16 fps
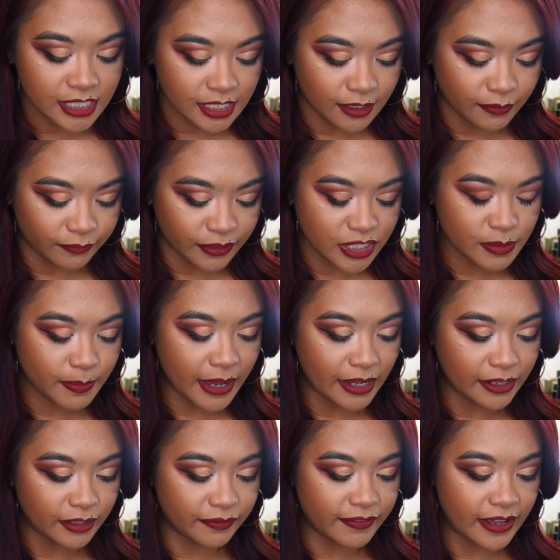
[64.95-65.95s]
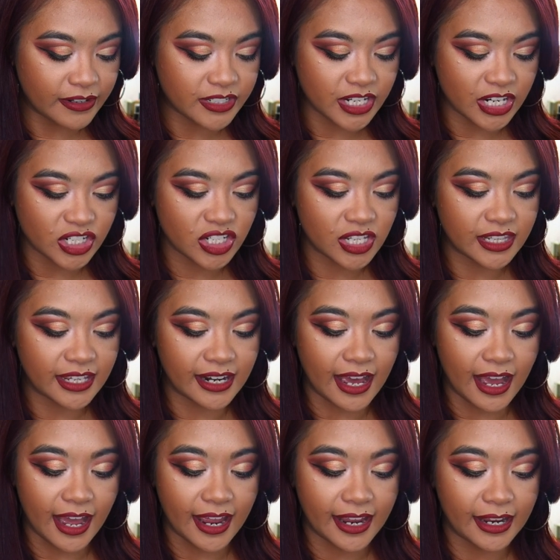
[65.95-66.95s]
So the first powder foundation
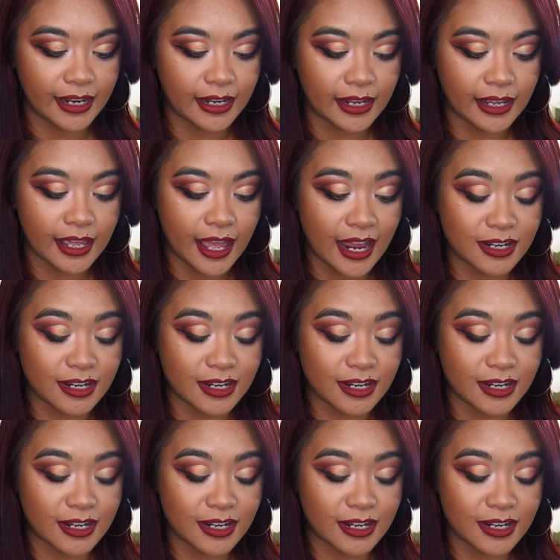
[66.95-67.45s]
that I